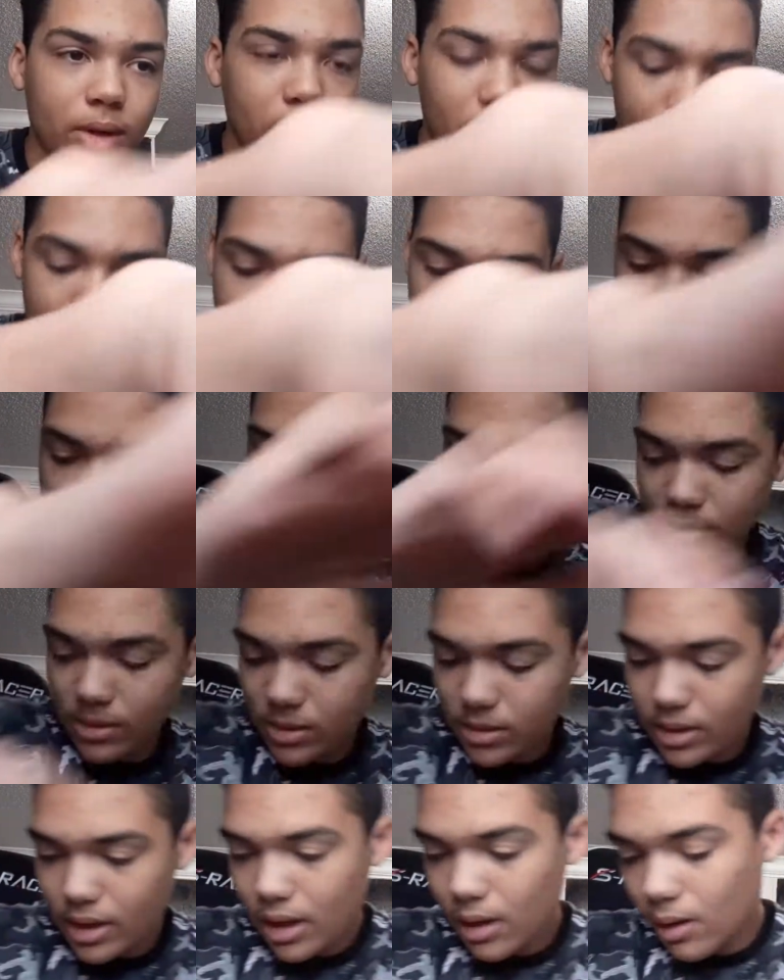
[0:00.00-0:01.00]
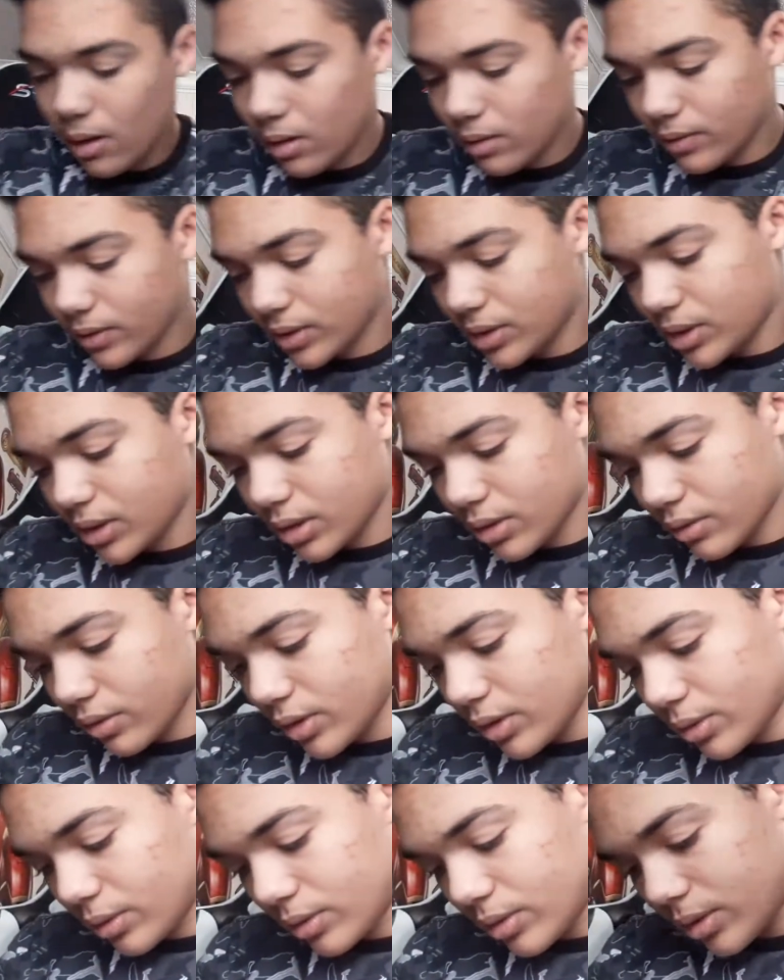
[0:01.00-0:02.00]
up. Took out all of our
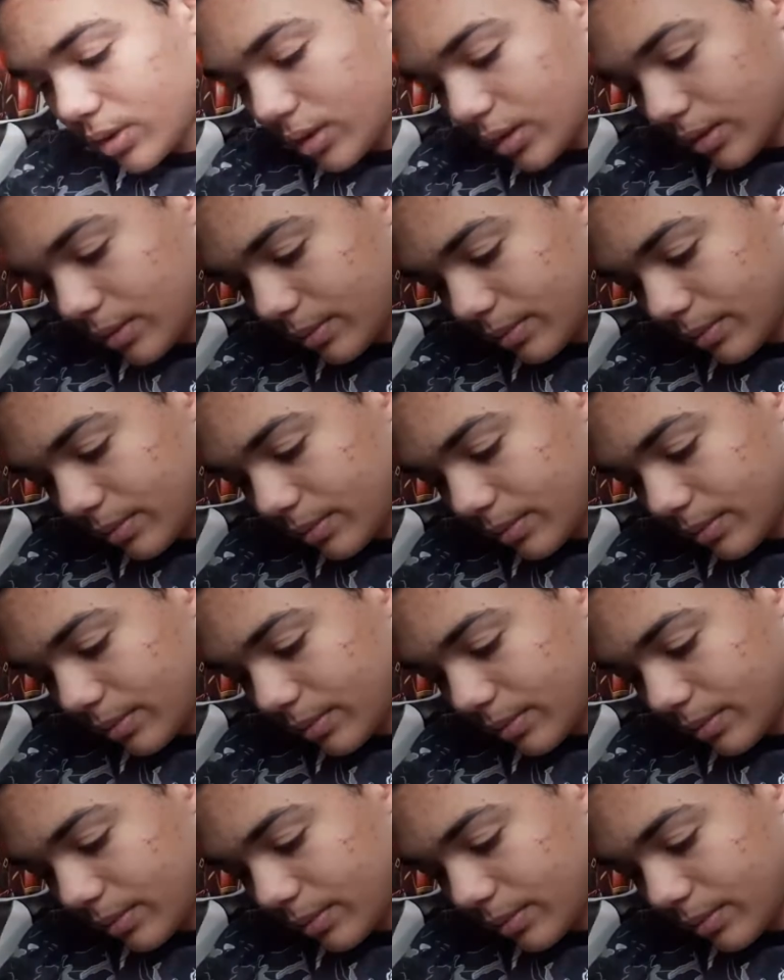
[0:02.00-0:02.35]
screws.